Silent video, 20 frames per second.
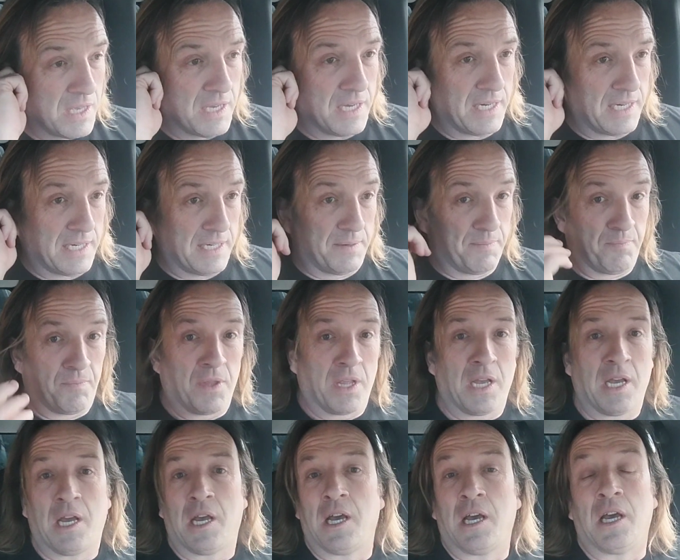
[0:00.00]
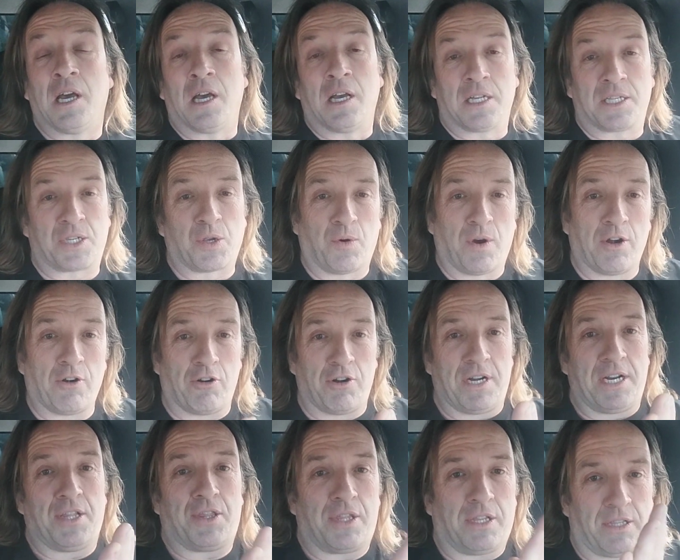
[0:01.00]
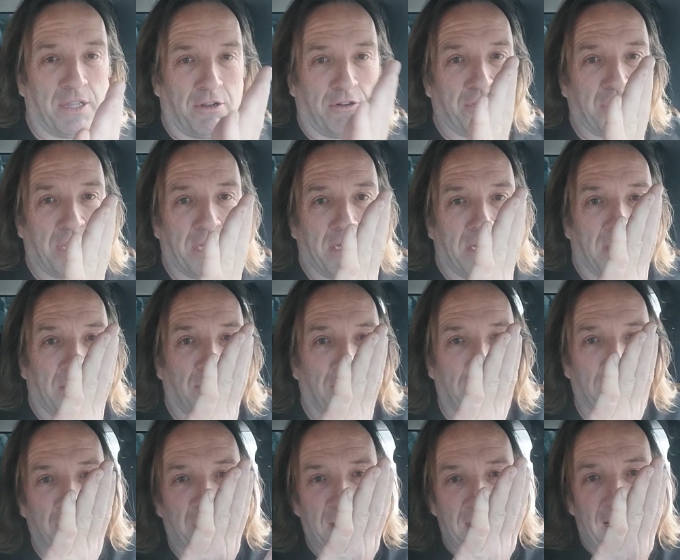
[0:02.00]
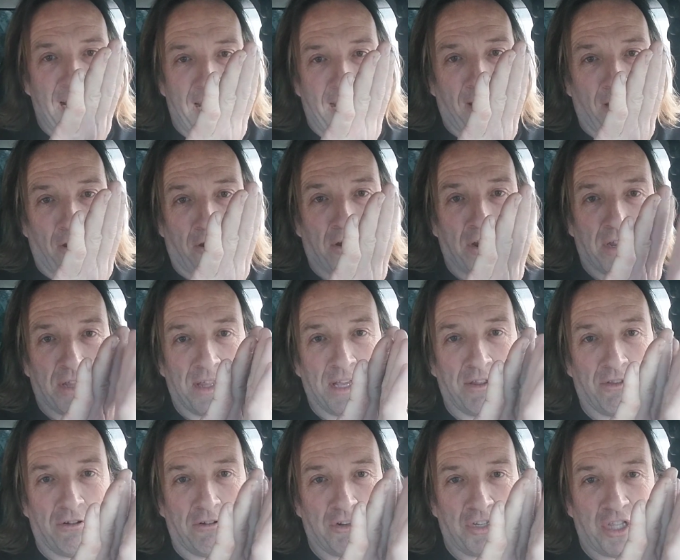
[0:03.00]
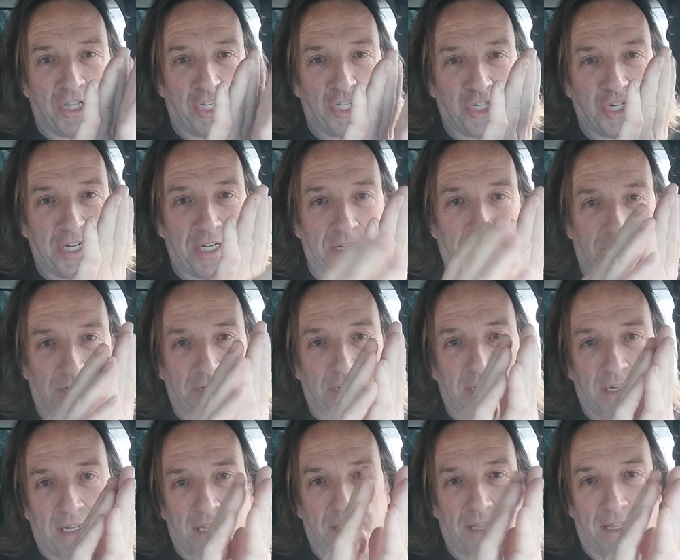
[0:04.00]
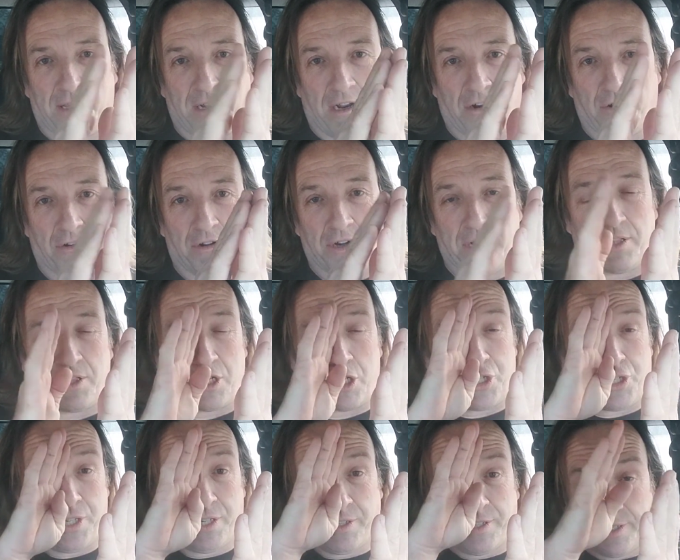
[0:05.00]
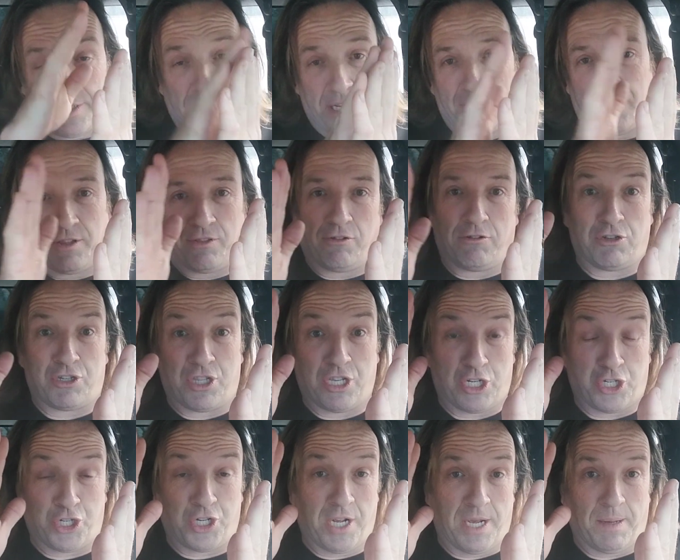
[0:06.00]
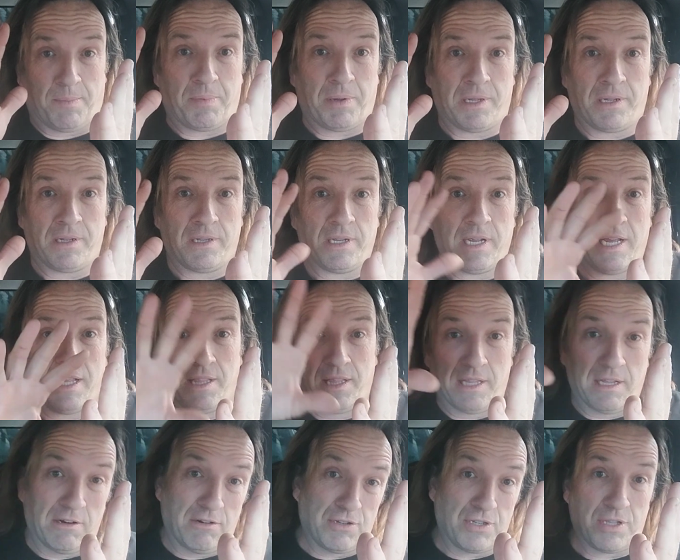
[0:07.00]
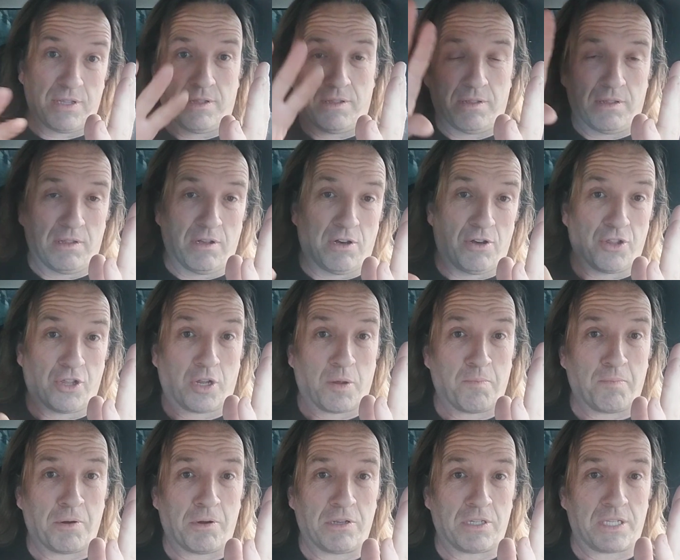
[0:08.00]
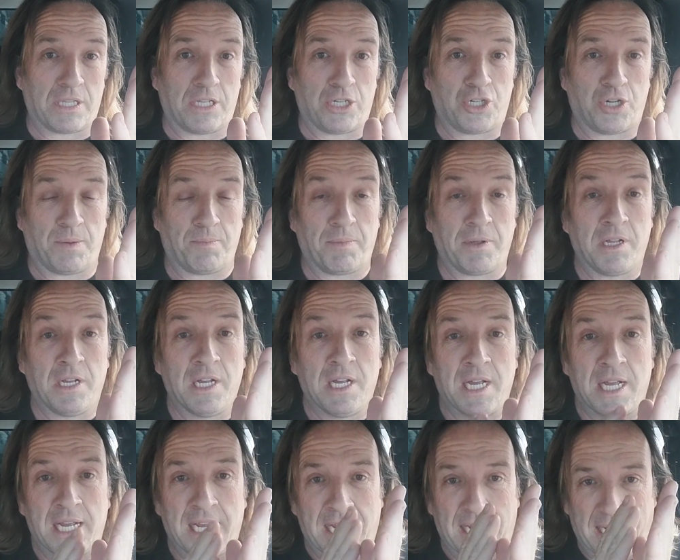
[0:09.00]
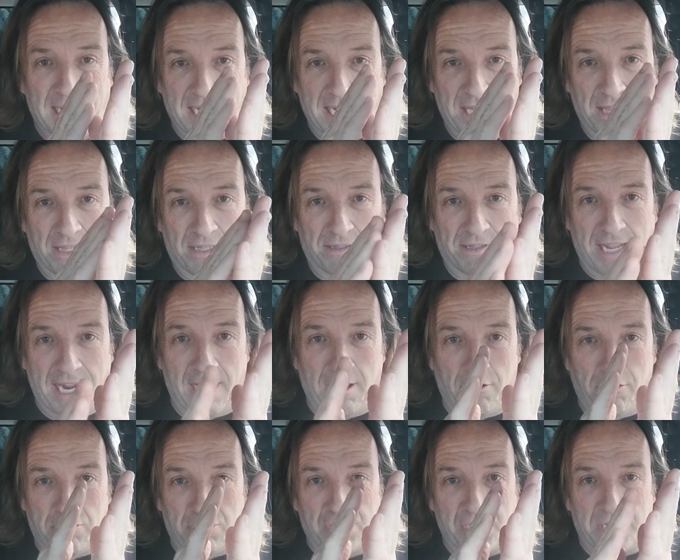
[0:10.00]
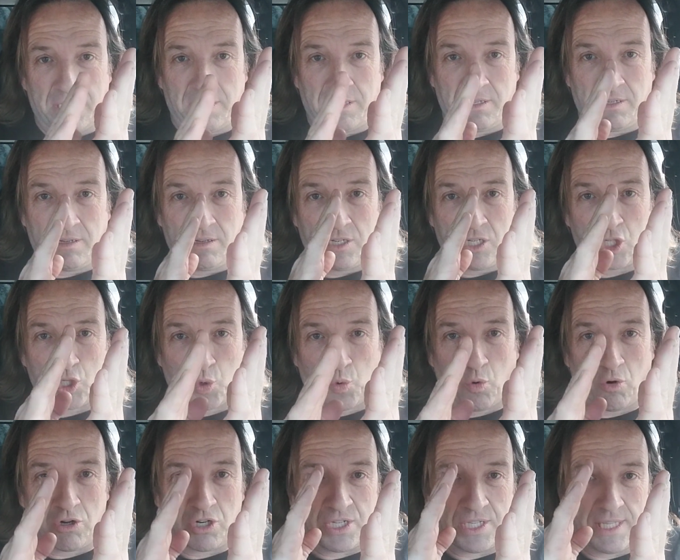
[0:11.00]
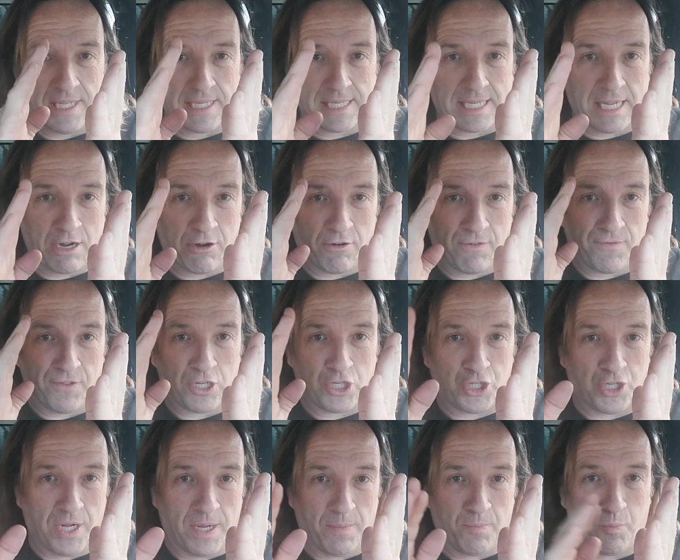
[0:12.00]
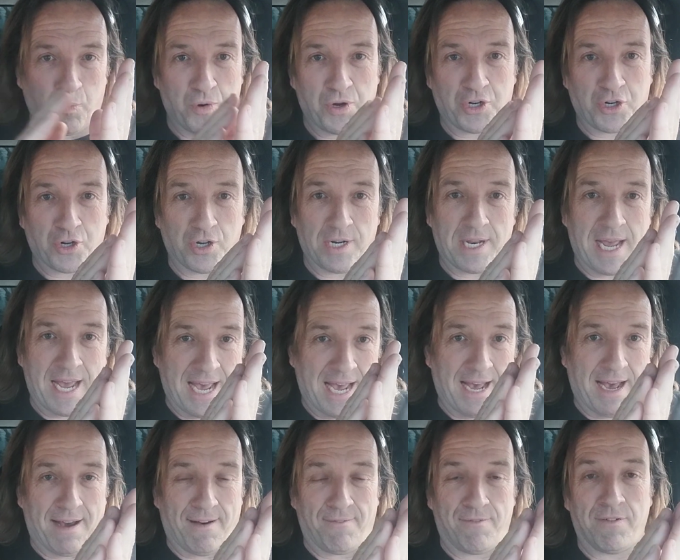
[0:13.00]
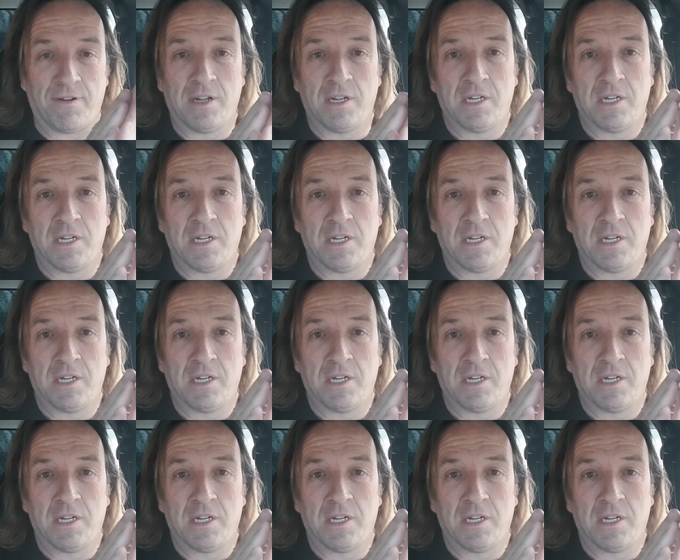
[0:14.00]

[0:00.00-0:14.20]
So underneath there's the air, then there's the shield, and then underneath the shield, and then there's the ship, and there's all the components of the ship. In the layers towards the center of the ship, we could have